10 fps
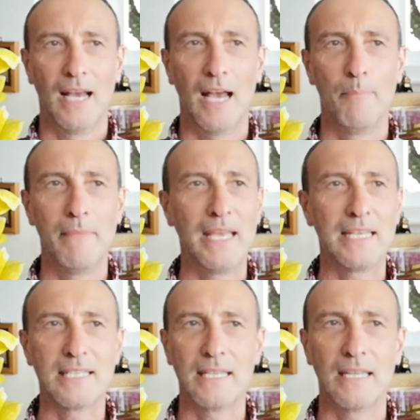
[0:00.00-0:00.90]

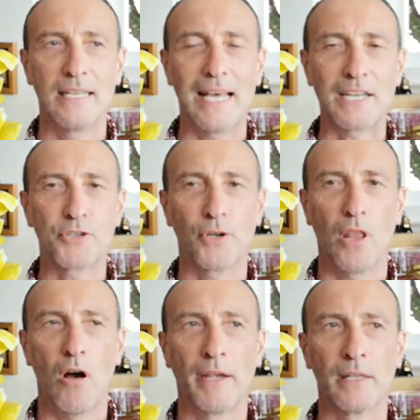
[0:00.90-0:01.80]
amazing
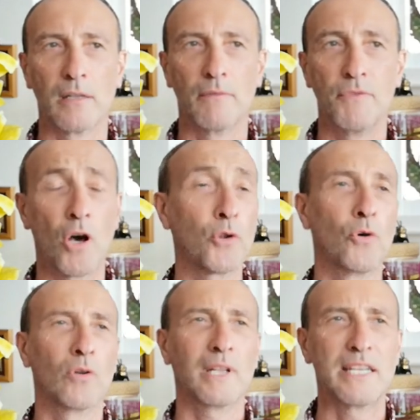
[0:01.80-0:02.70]
natural oil, not
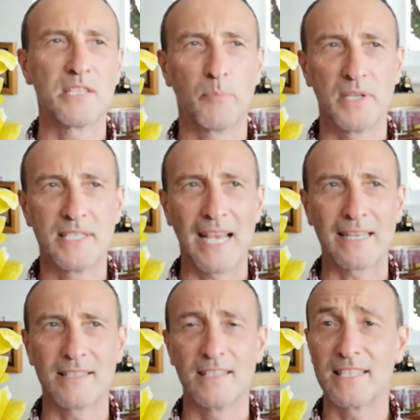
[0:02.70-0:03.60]
only to
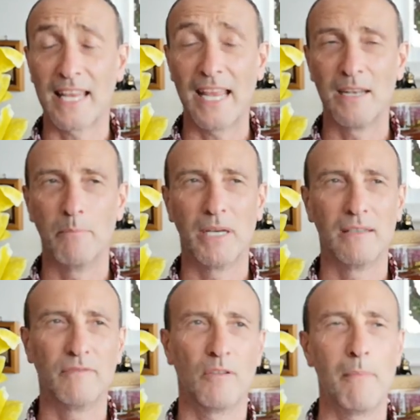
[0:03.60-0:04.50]
protect the skin,
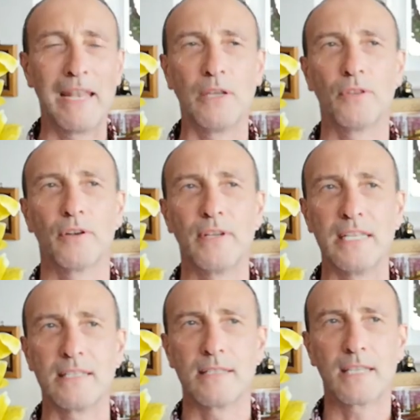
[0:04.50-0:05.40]
but for many other
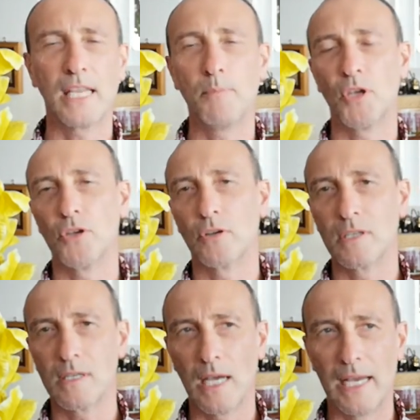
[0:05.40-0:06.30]
reasons, keep your
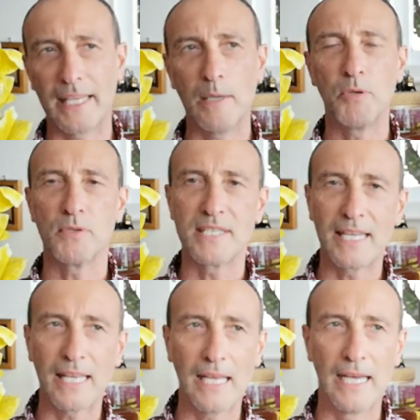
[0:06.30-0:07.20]
young, uh, keep your
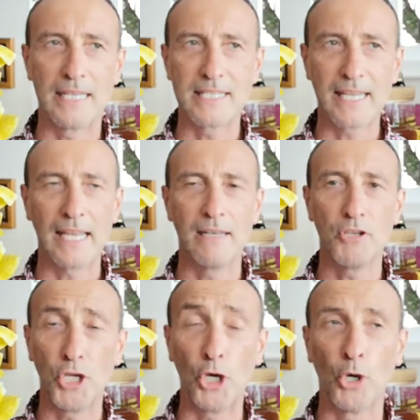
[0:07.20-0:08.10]
sk uh, skin
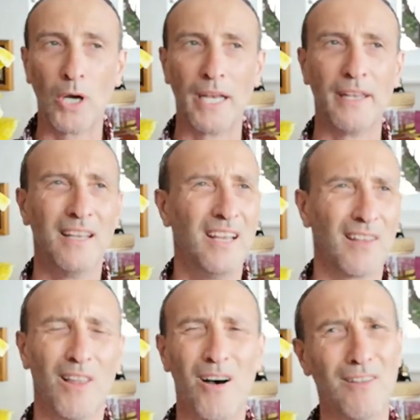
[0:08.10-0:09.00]
young.
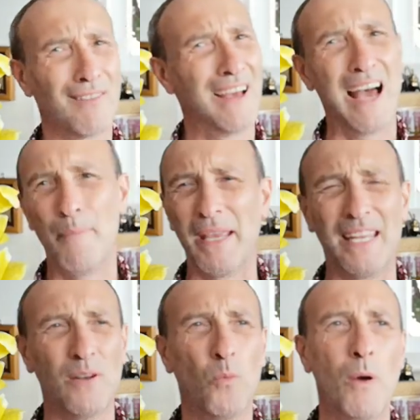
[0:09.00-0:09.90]
And lot, I
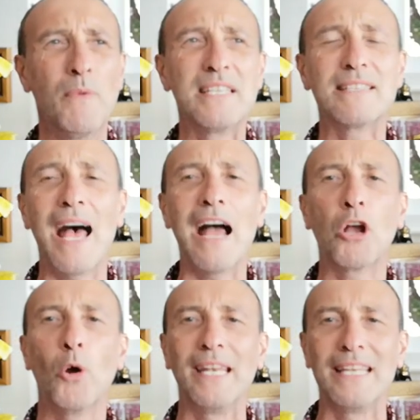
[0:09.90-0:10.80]
mean, when we start
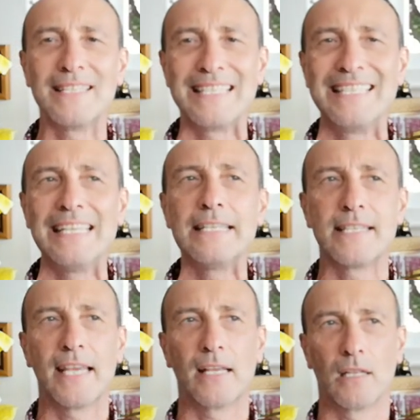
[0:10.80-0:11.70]
going into
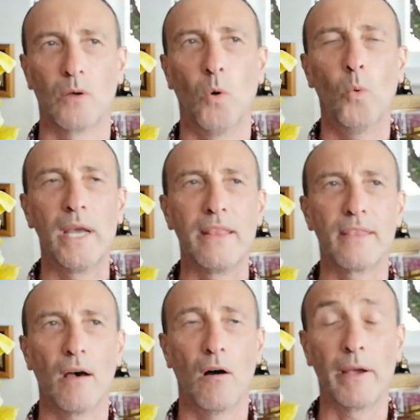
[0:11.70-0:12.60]
detail
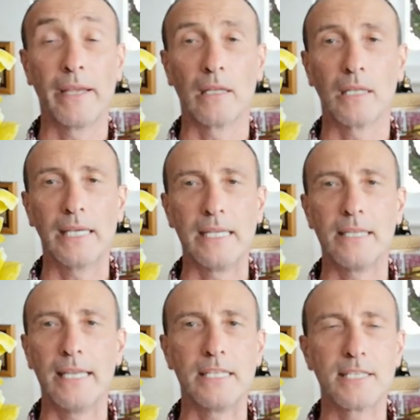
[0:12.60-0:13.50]
with oil, it,
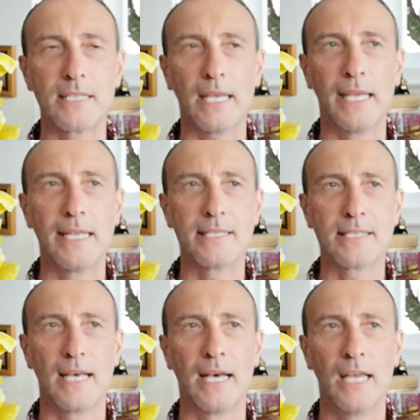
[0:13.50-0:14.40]
it's
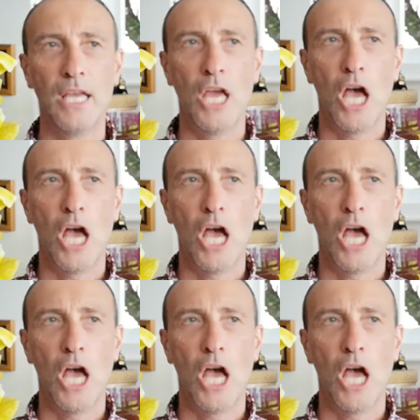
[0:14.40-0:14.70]
it's a